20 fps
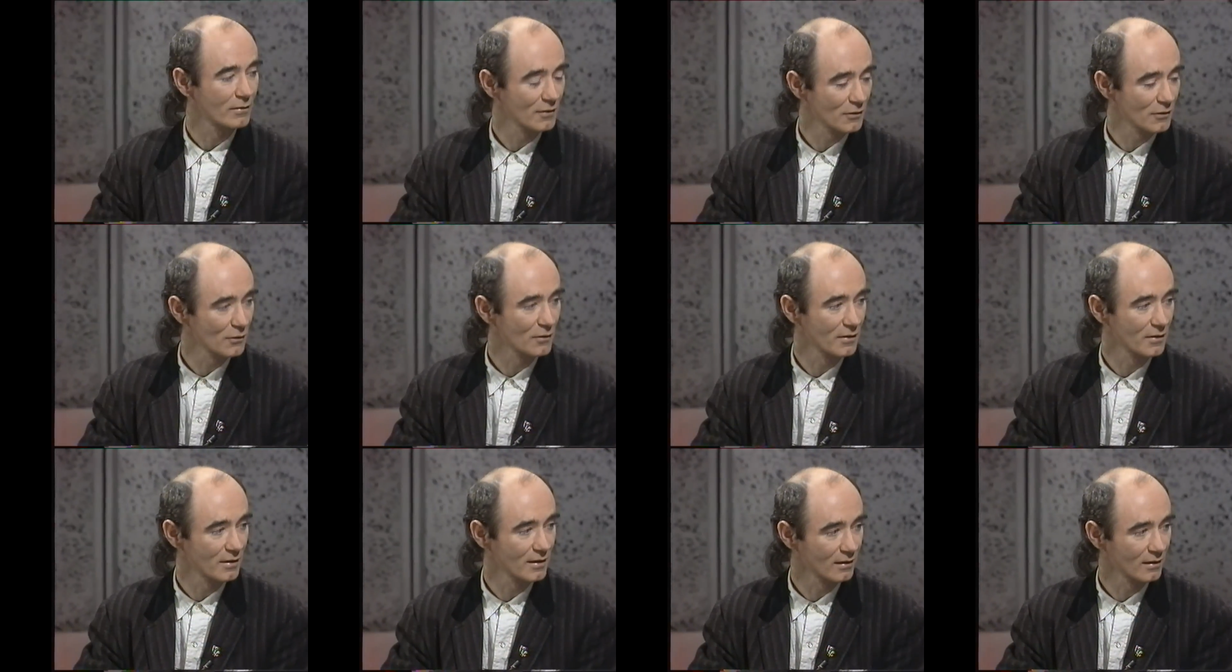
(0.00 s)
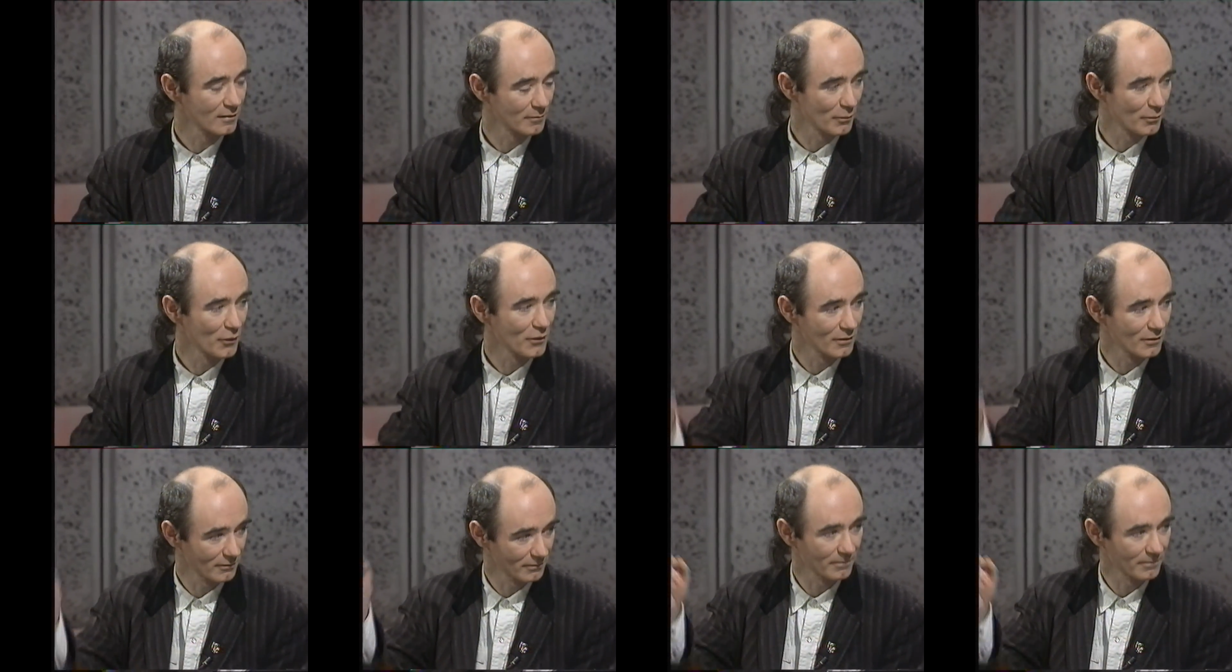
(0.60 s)
the sort of thing that
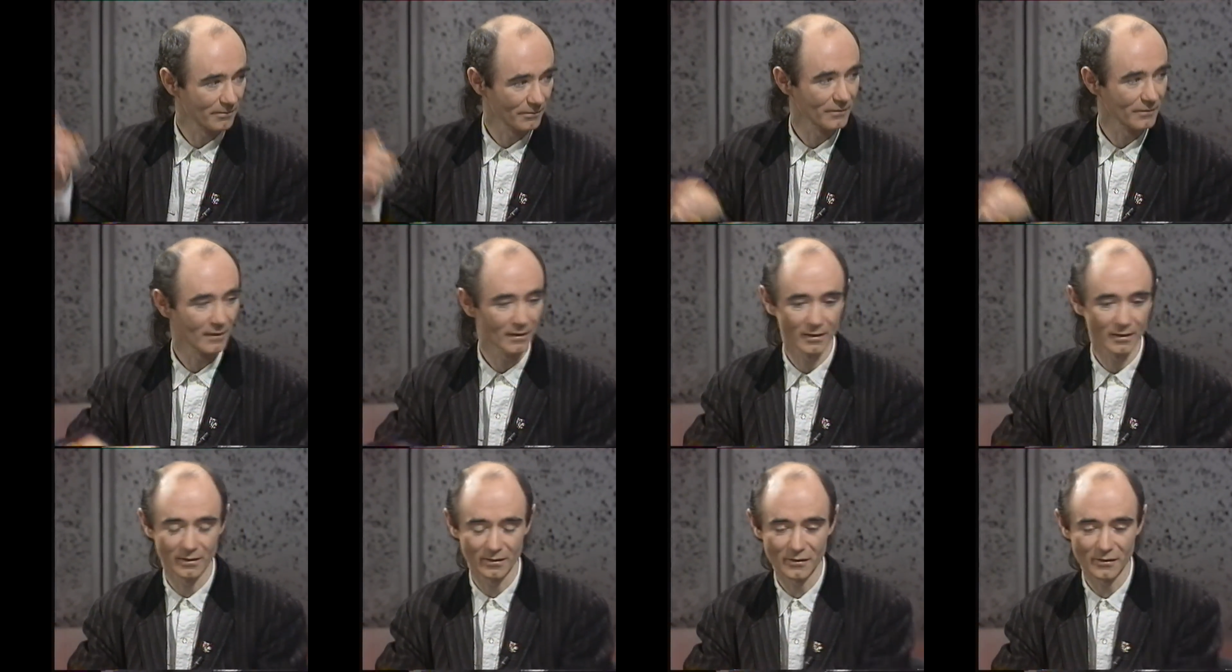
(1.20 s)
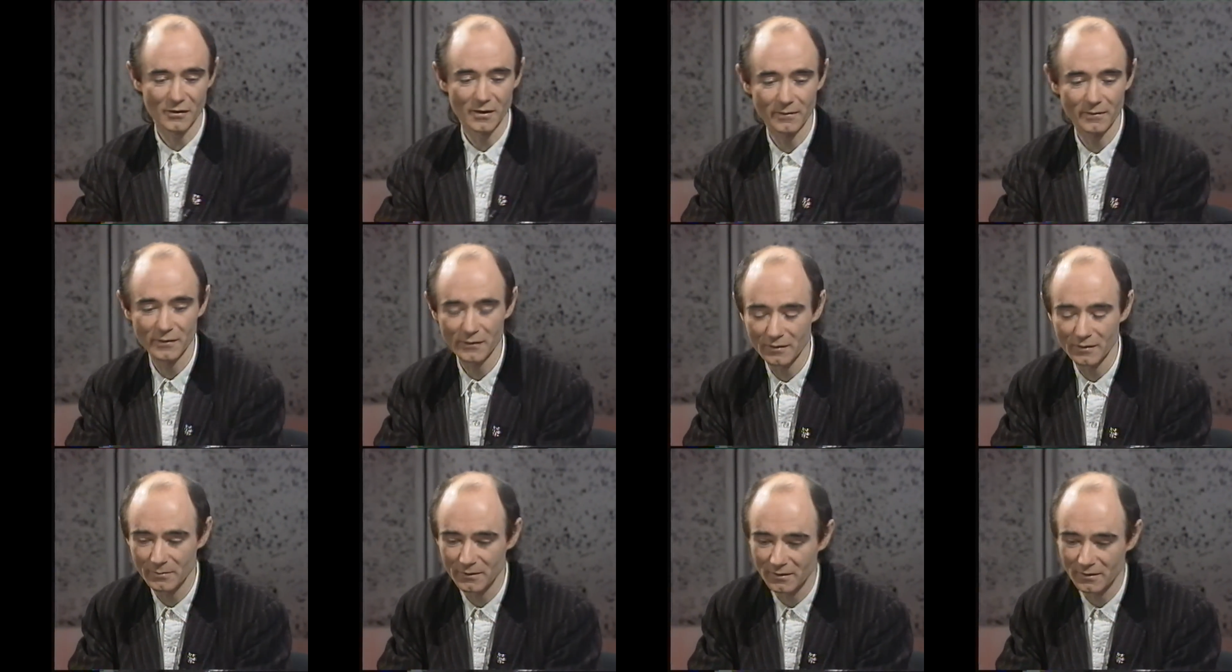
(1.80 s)
Bono
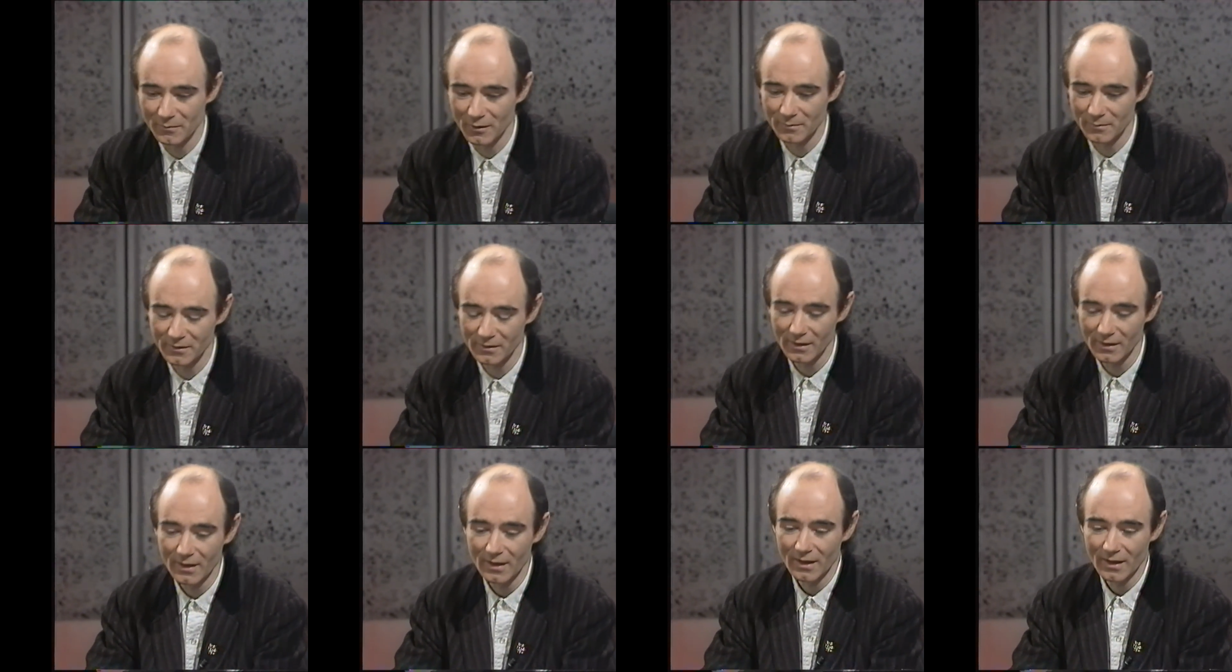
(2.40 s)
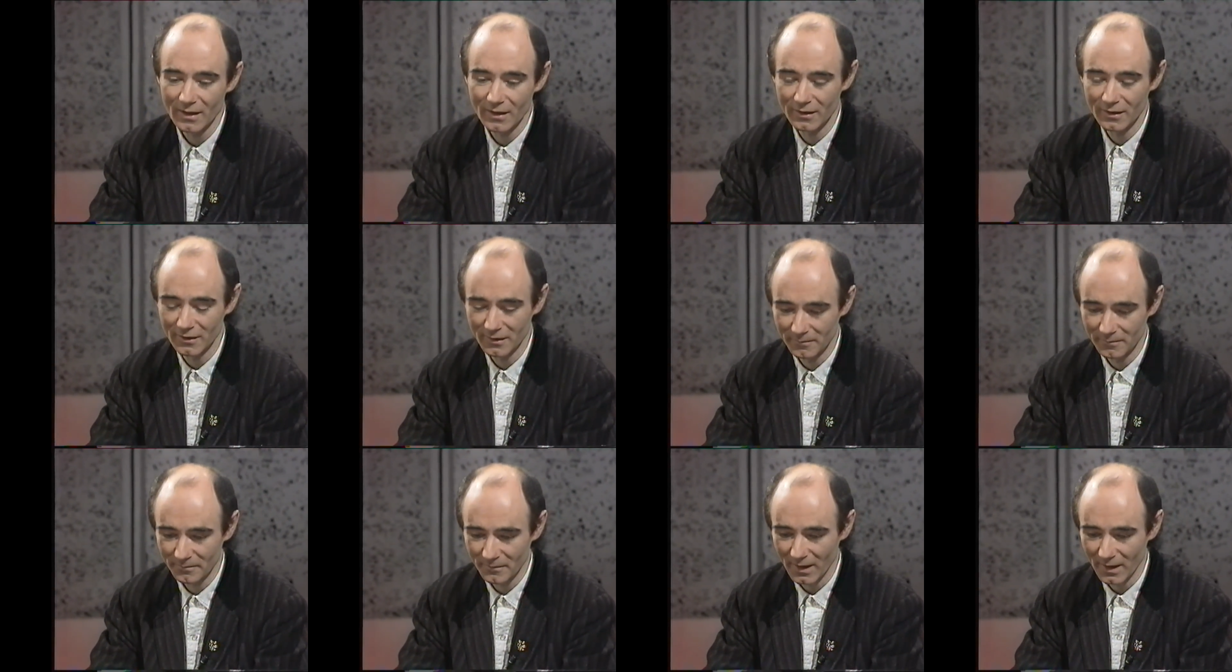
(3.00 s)
suffers from at the moment.
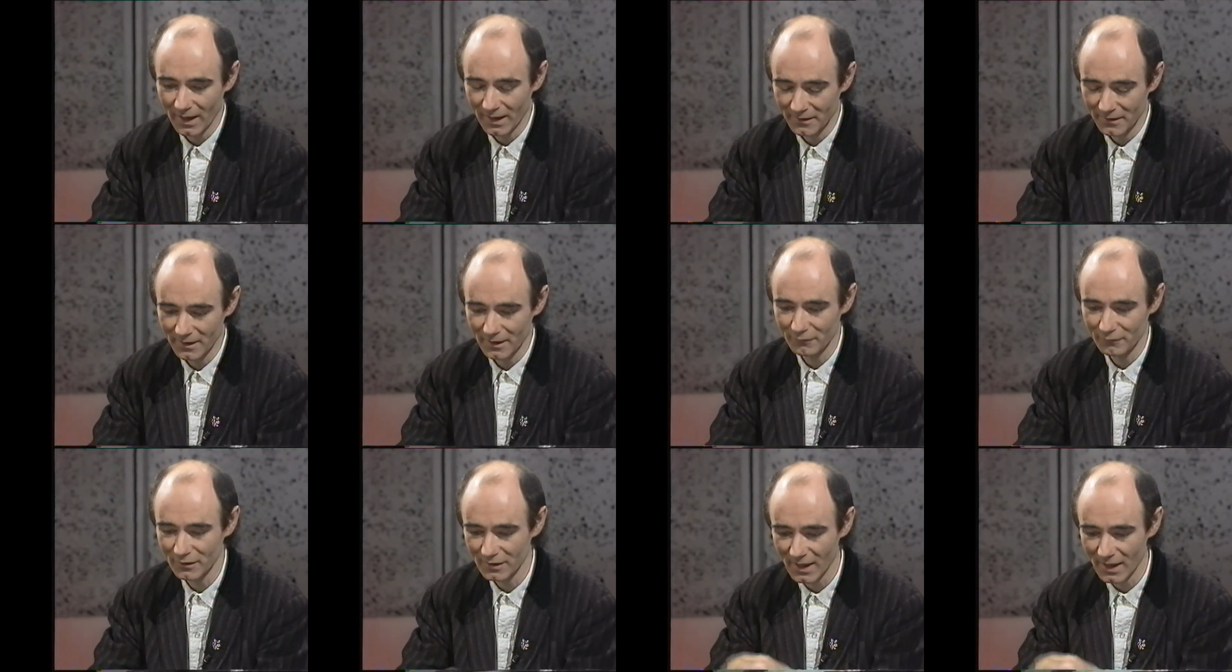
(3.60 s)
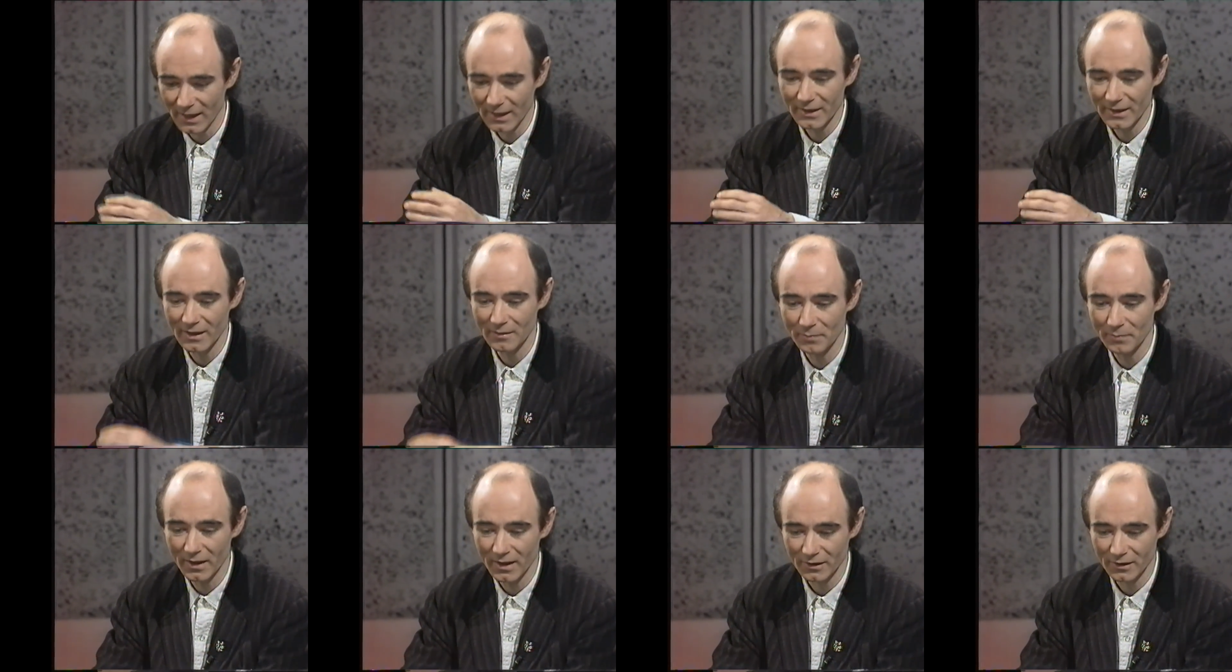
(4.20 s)
And they
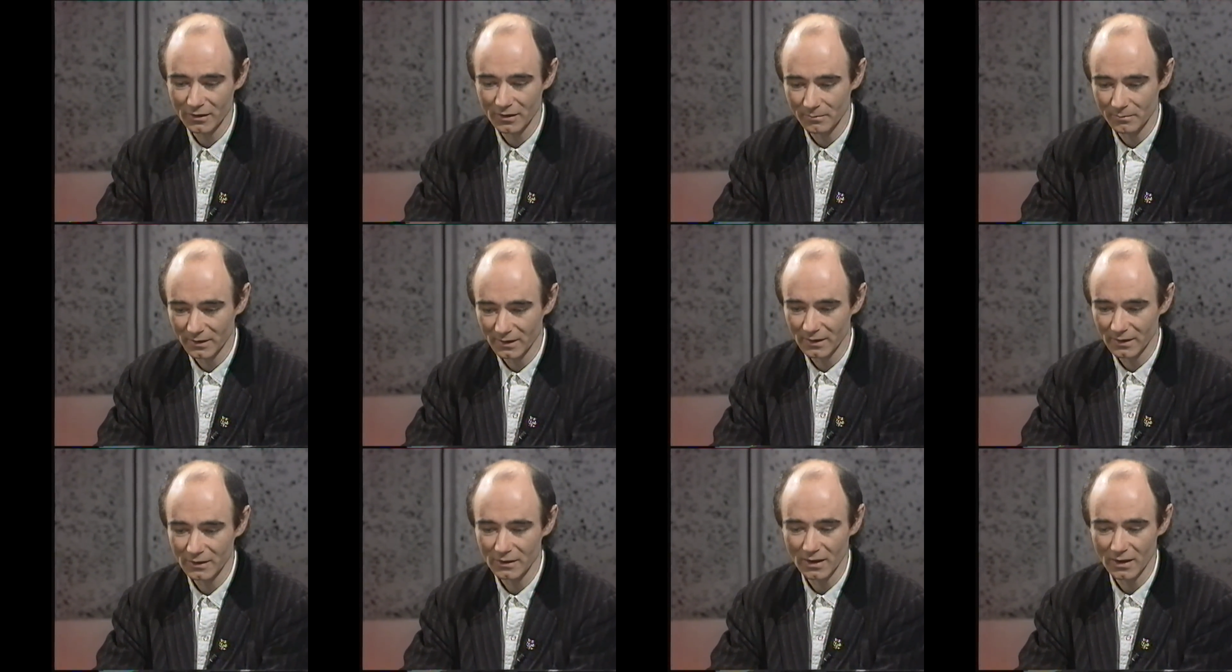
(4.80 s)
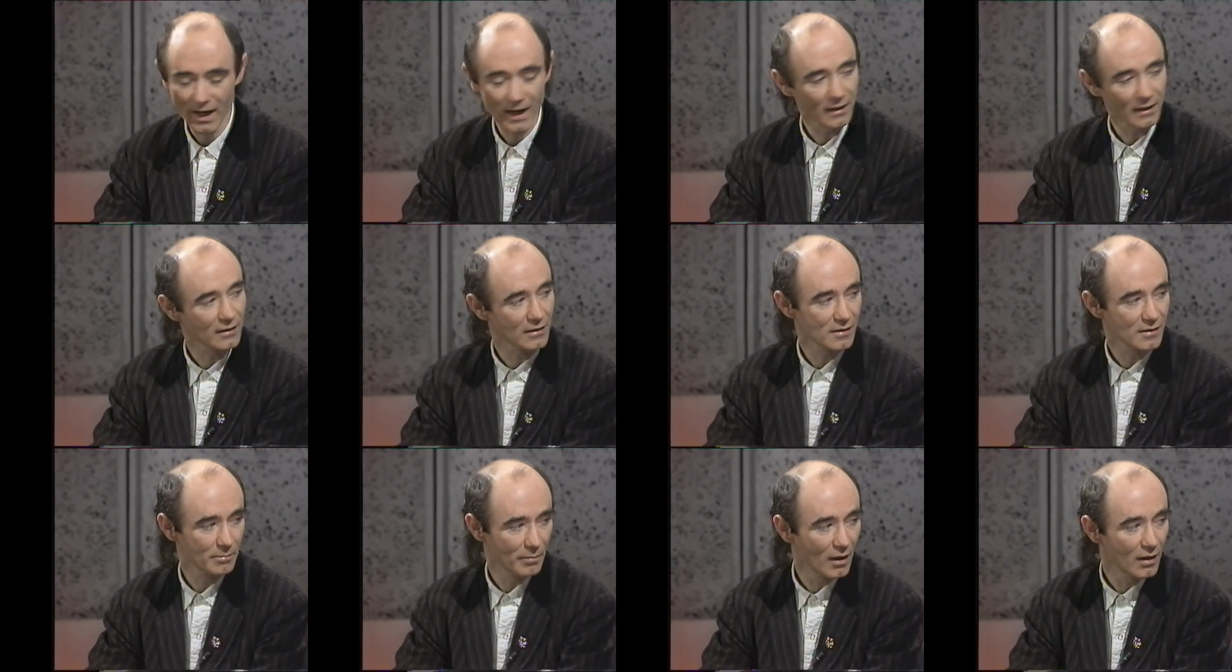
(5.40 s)
retaliate by actually beginning to act
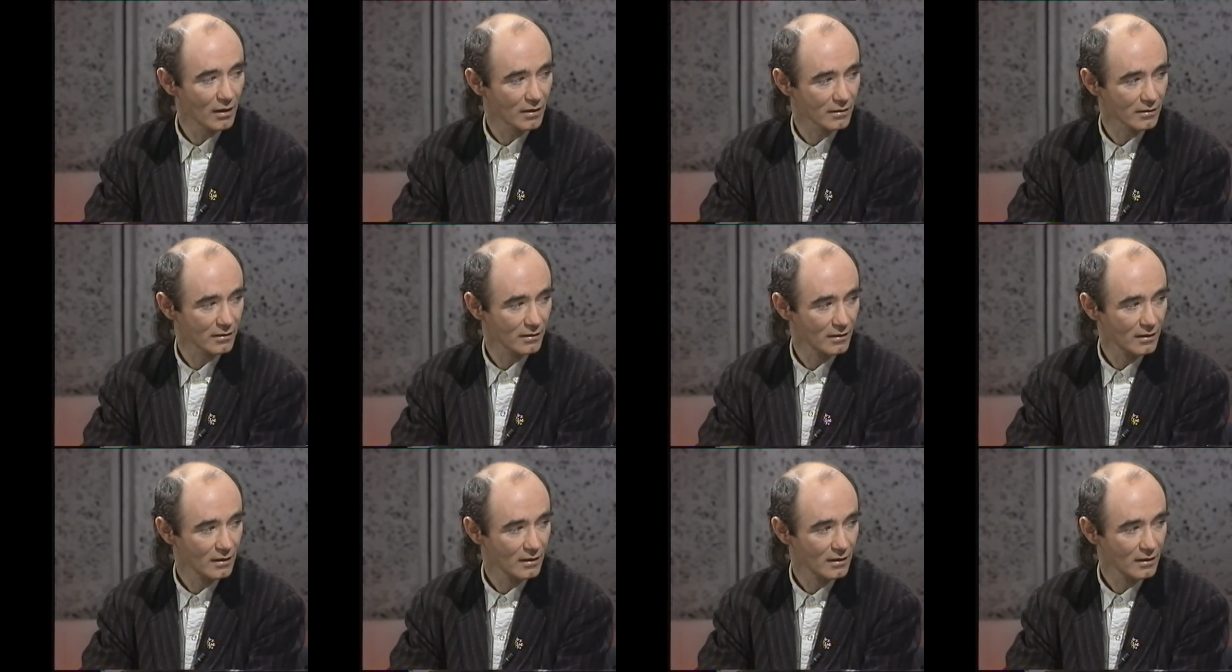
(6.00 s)
this part